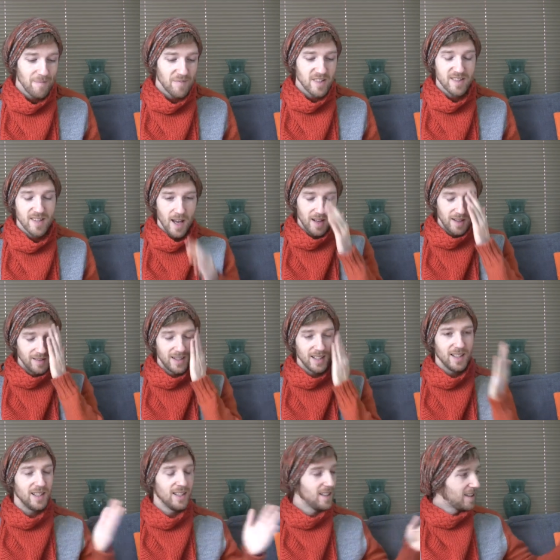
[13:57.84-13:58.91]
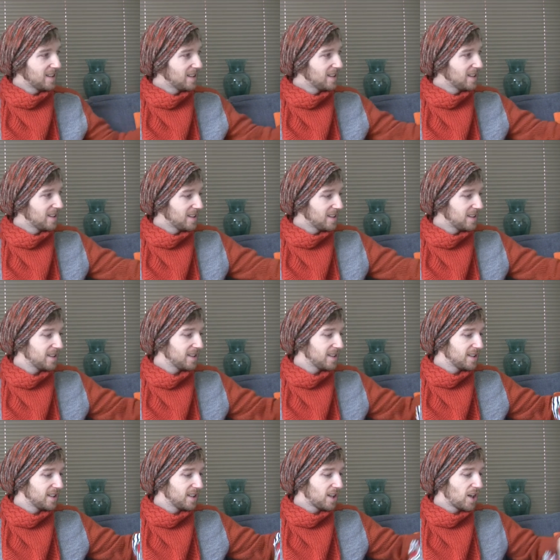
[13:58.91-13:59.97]
So the
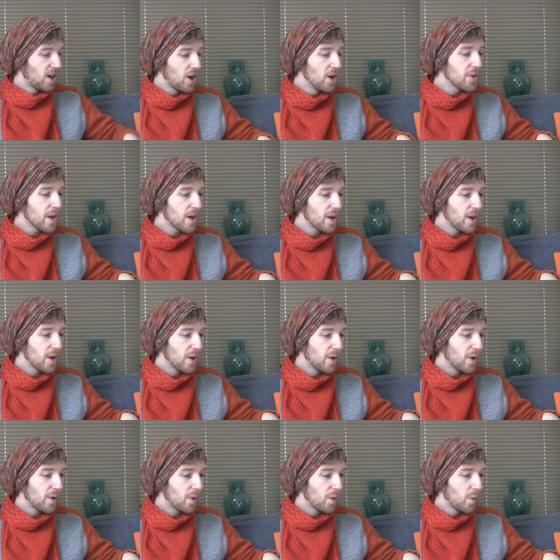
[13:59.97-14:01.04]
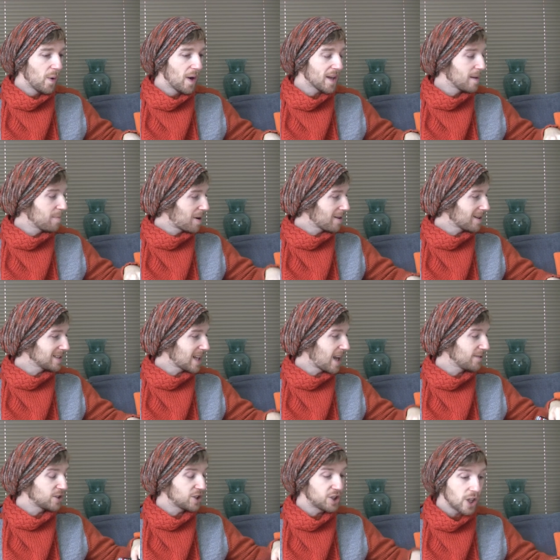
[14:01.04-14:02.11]
other work in progress I
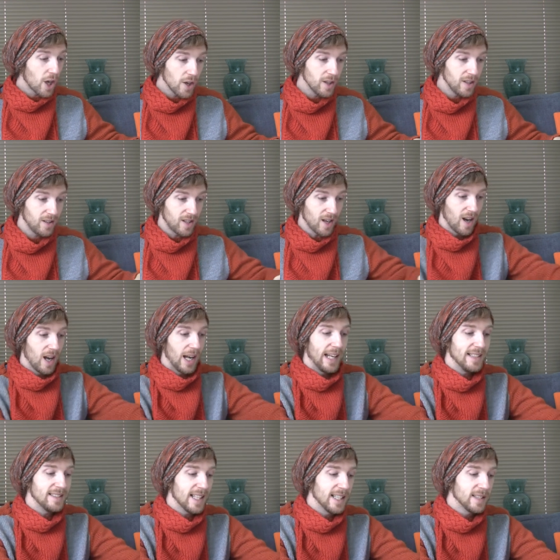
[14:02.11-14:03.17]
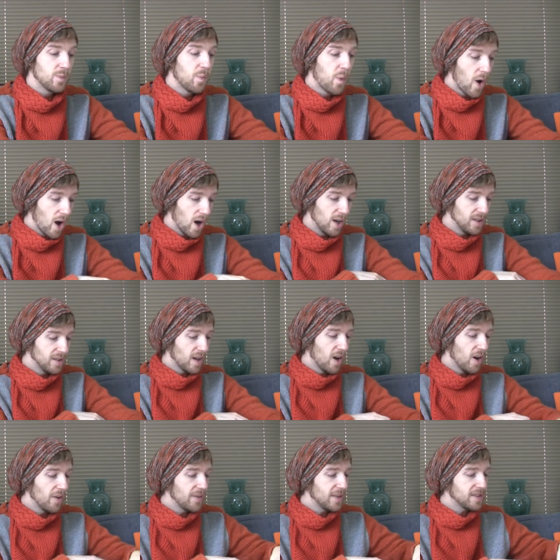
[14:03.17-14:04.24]
have to show you guys is one
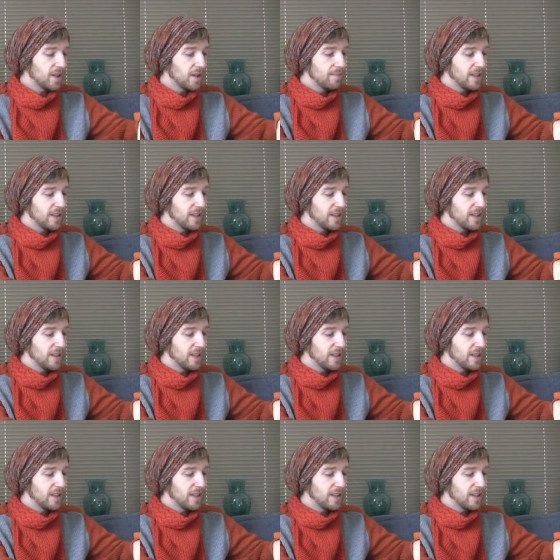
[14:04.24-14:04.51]
of the 2